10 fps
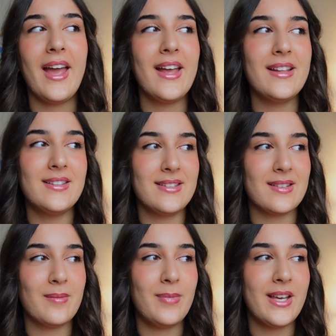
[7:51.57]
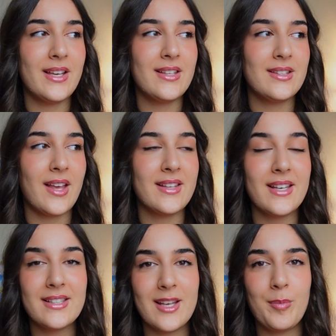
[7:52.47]
And because, as
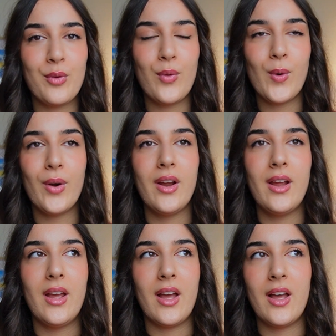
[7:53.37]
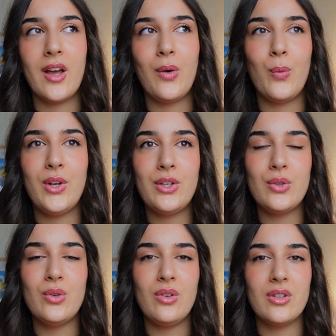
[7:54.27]
I said before, when
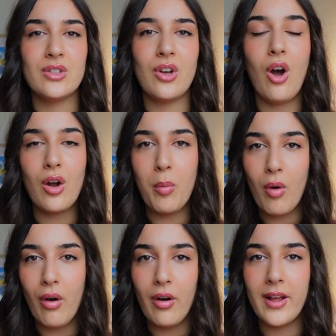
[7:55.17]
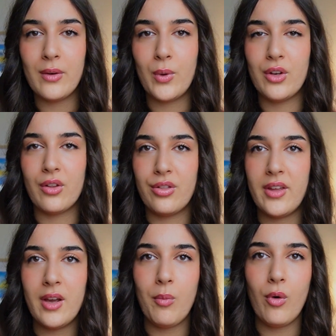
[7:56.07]
you talk more and when you
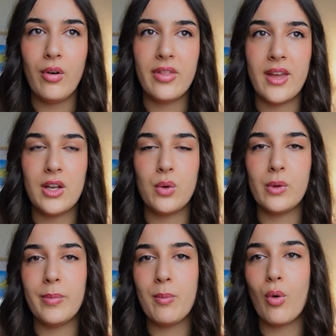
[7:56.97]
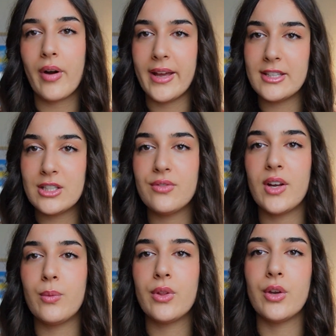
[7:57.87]
think more, then you will be more
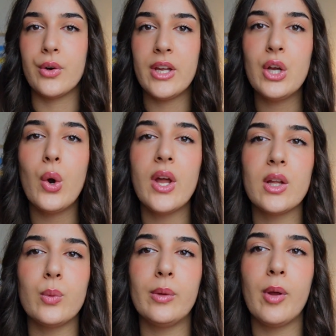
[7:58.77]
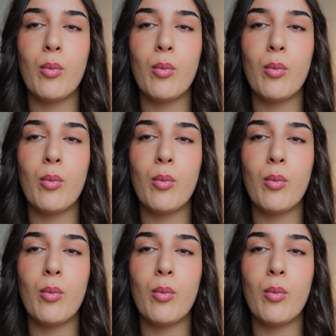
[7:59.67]
identified with your ego, and it will be